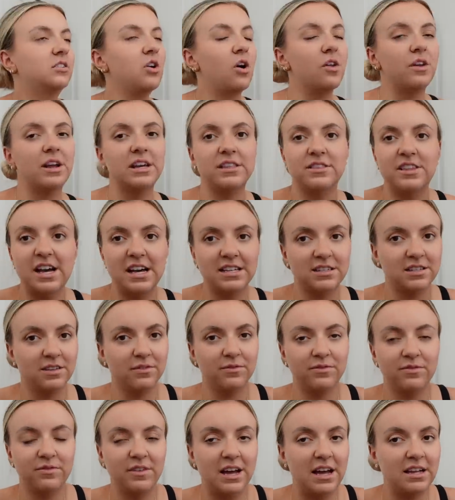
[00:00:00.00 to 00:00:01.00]
got it. That's
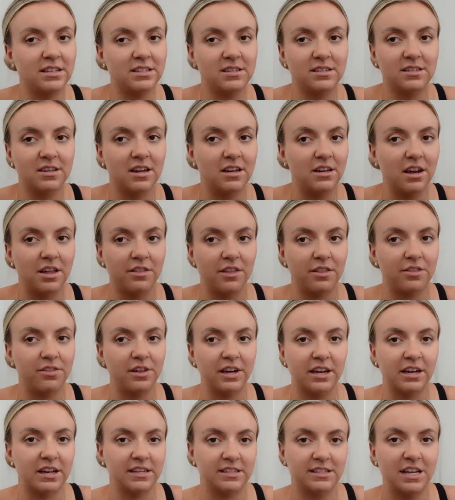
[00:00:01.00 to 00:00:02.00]
a that's another
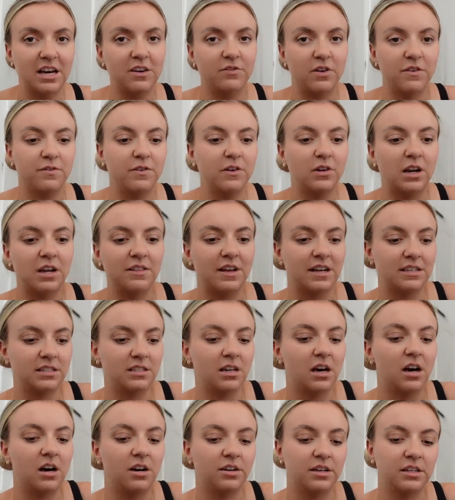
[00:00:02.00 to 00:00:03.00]
thing in itself. I feel like that's
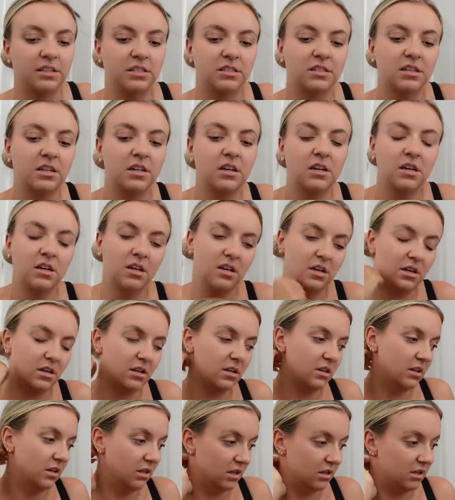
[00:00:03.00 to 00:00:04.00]
the hardest.
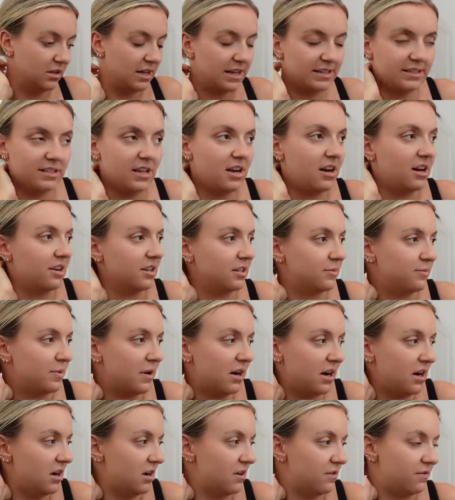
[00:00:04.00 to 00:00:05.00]
That's the hardest
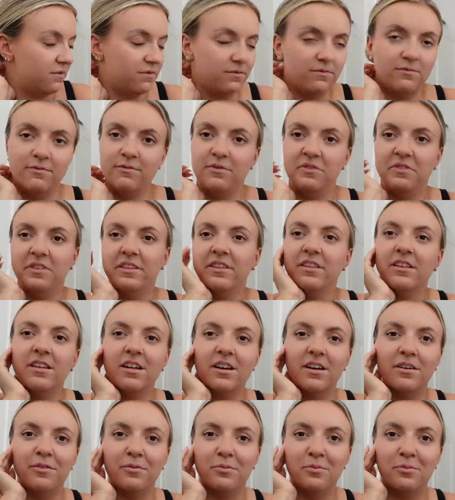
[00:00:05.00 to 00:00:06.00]
part of
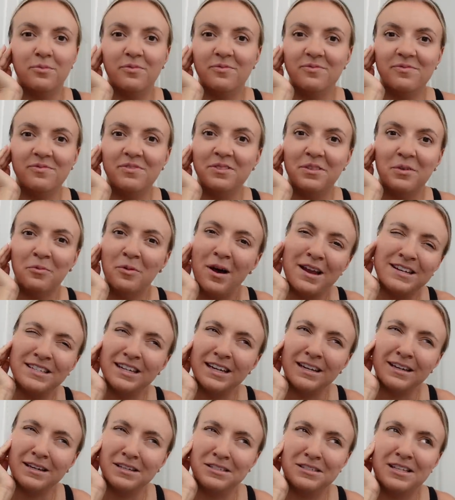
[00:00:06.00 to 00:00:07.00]
of the
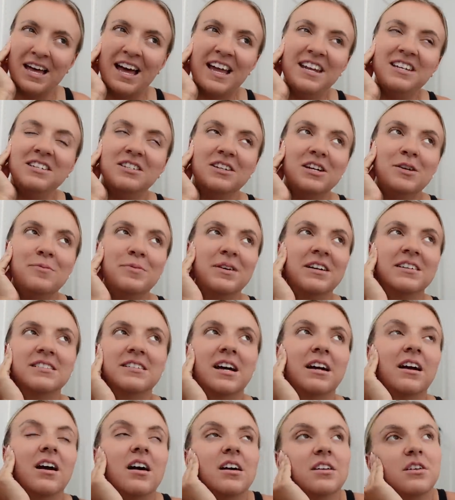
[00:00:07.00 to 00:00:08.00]
wedding is the hen do because
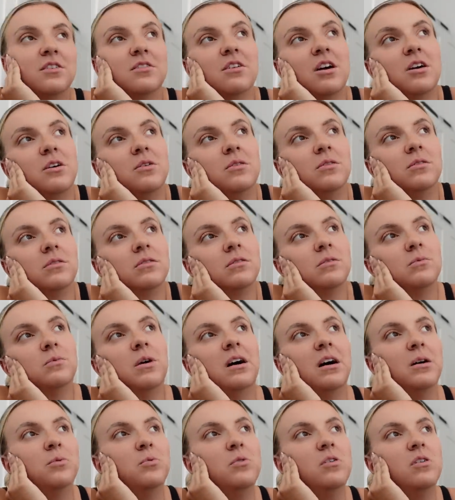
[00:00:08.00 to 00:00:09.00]
like I don't know
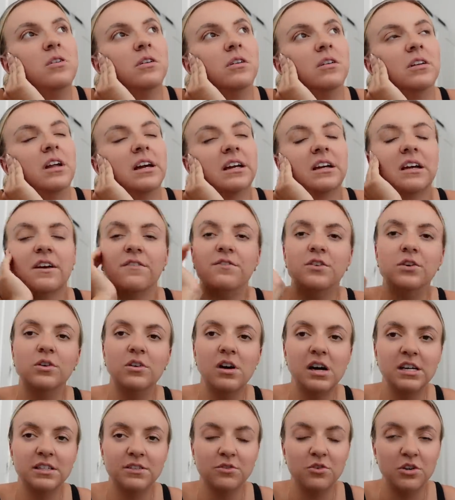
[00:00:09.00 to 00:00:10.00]
what I want. Like if you
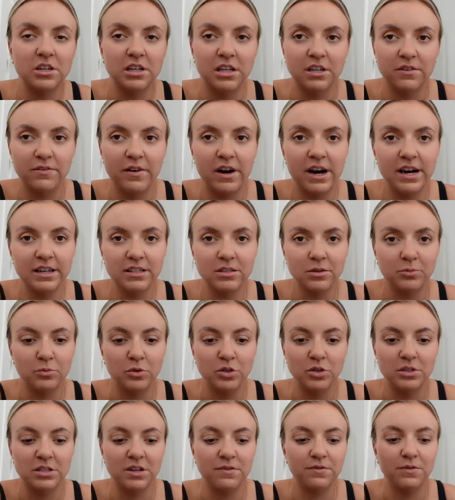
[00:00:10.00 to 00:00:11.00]
guys have got any advice on
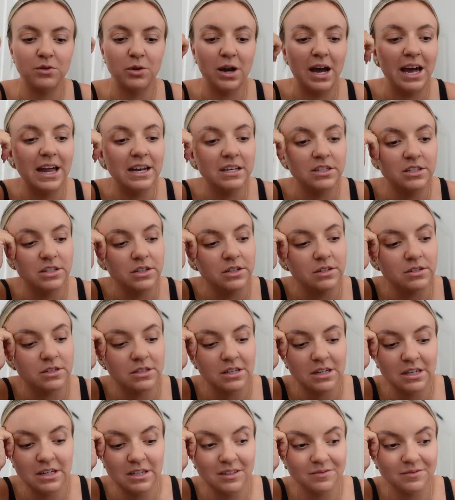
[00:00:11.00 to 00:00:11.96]
what you did for your hen do's,